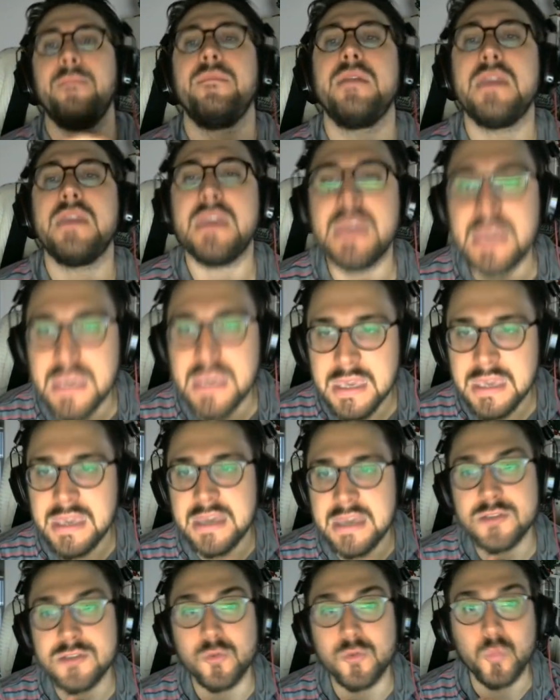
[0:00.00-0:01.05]
He
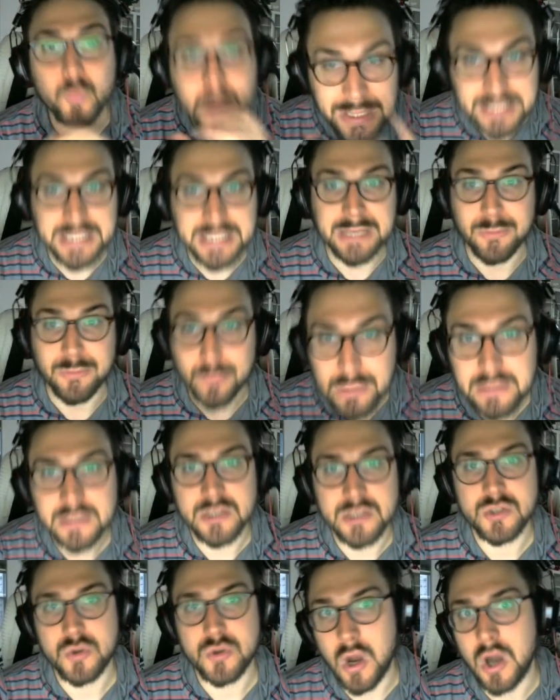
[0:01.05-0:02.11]
is really, really
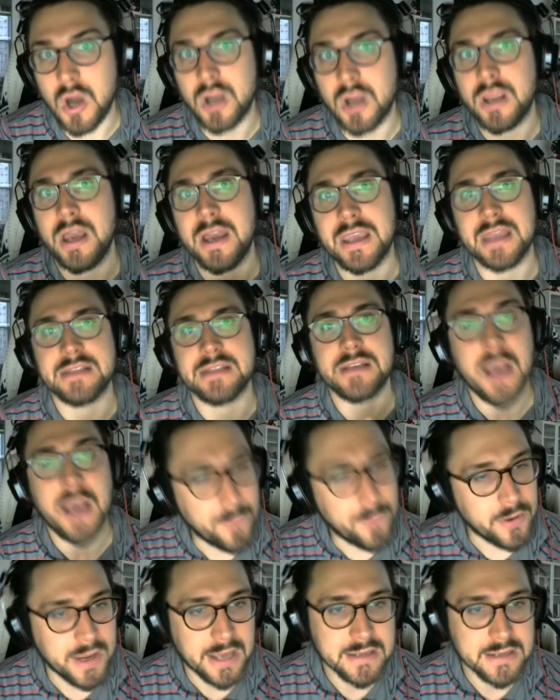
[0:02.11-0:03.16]
strong against
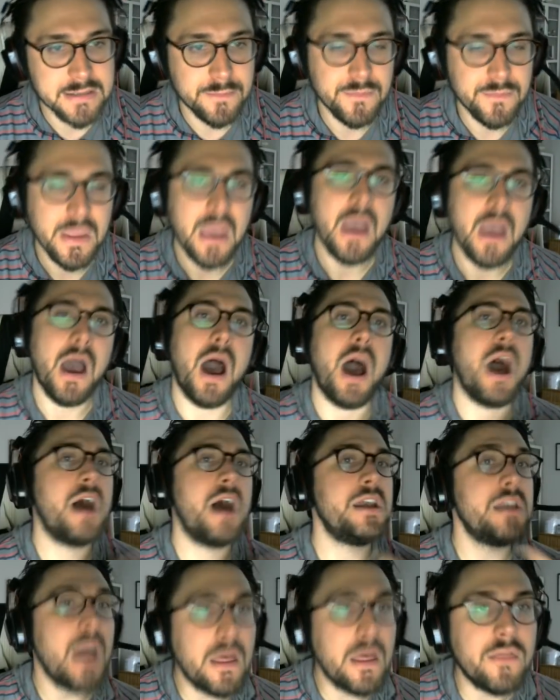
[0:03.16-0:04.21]
combo decks.
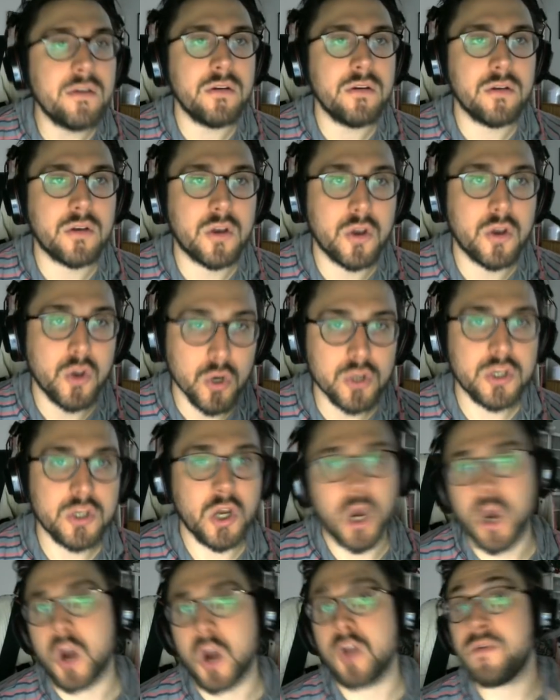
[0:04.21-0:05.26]
Another good
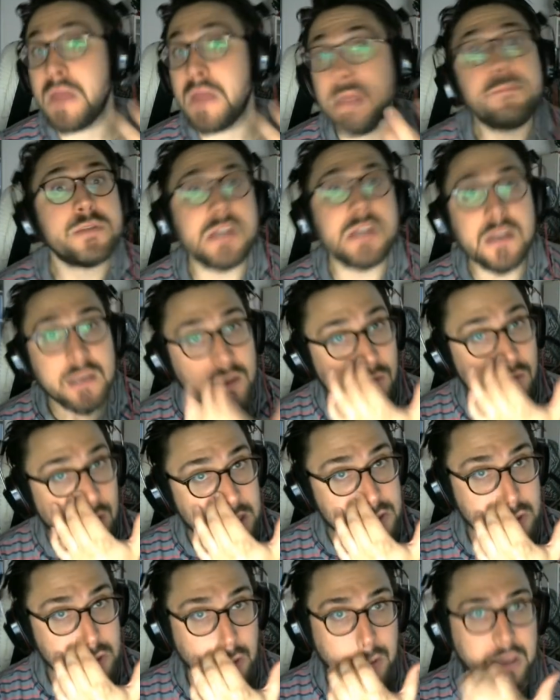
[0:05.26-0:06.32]
card, particularly in
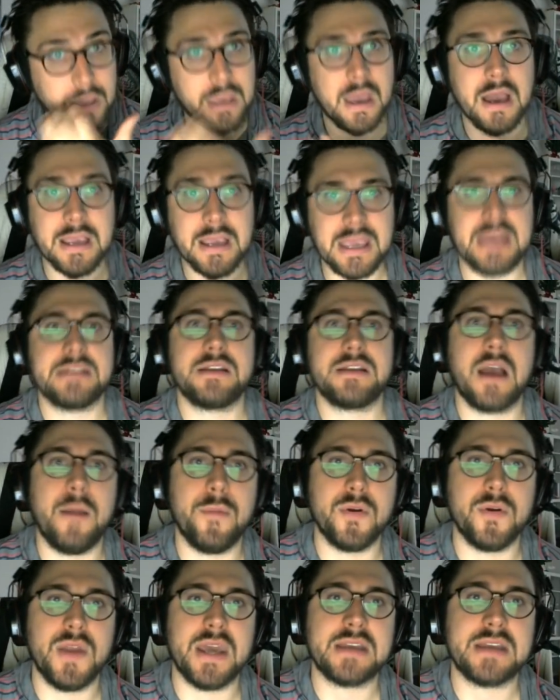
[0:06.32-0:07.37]
Greyjoy against
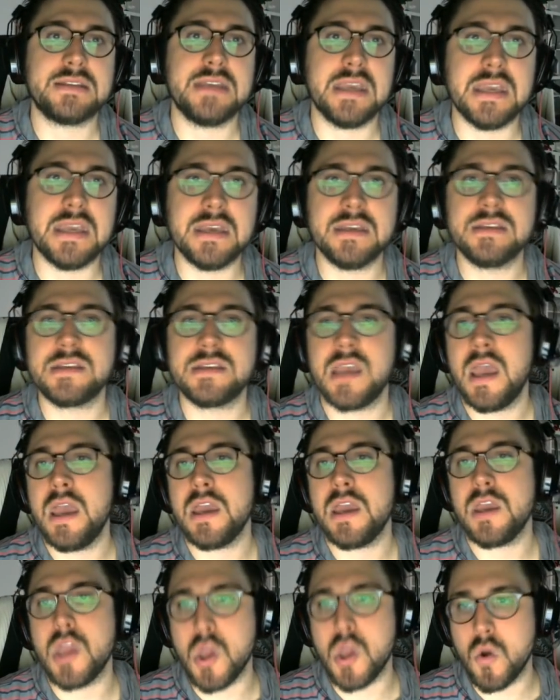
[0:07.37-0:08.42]
combo decks, is
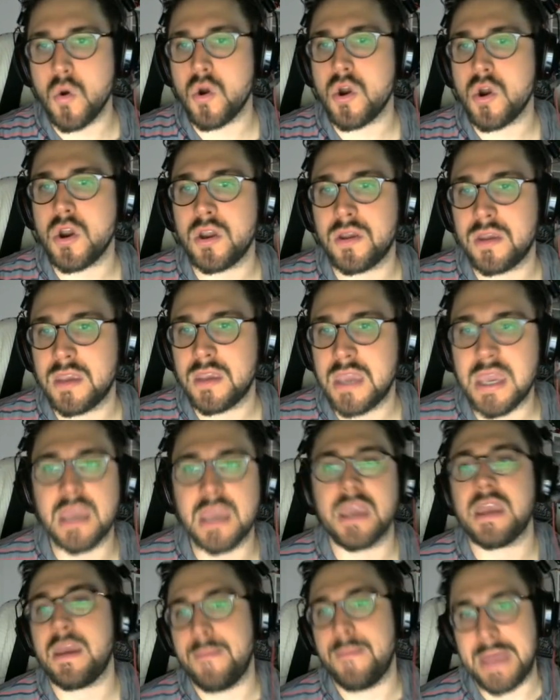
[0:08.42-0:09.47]
Your
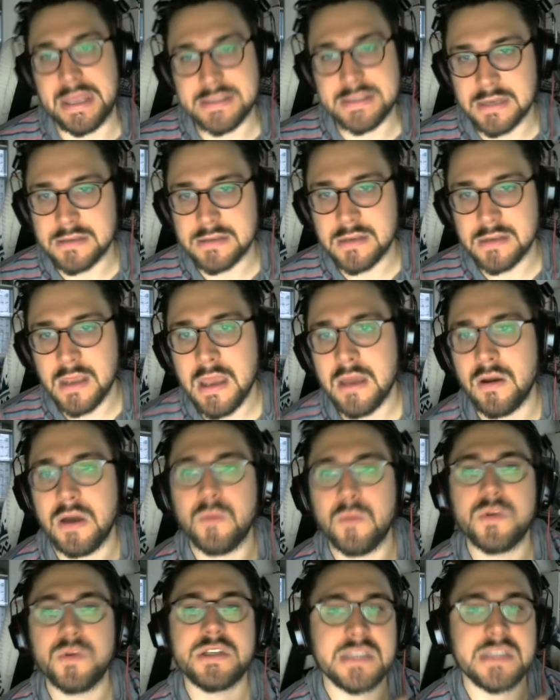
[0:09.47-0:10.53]
King Commands It,
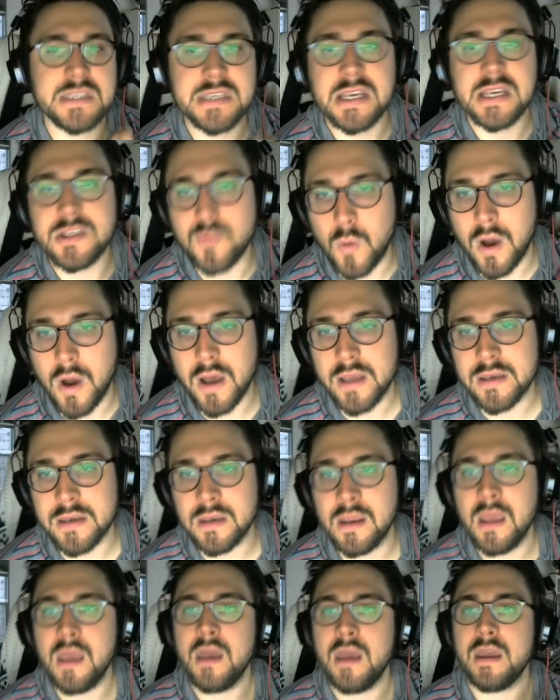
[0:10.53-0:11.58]
which is a 6/1
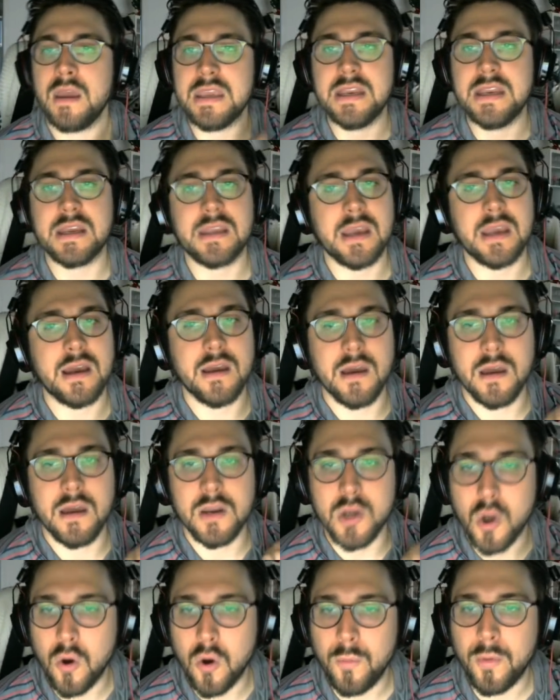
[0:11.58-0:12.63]
Edict
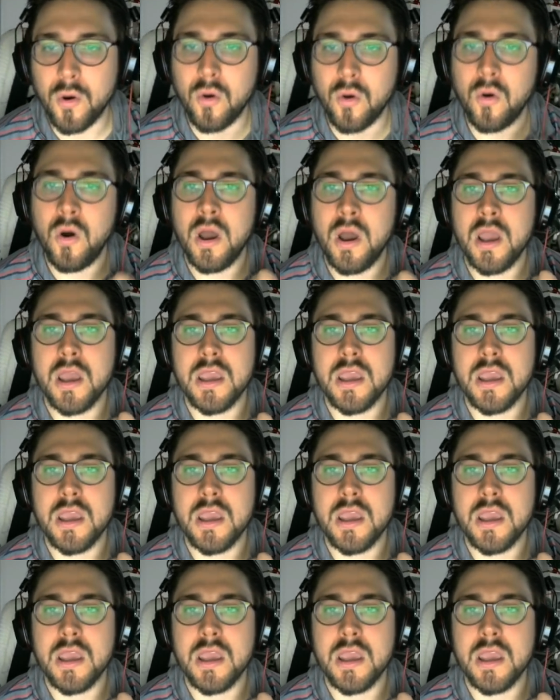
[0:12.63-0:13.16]
Noble.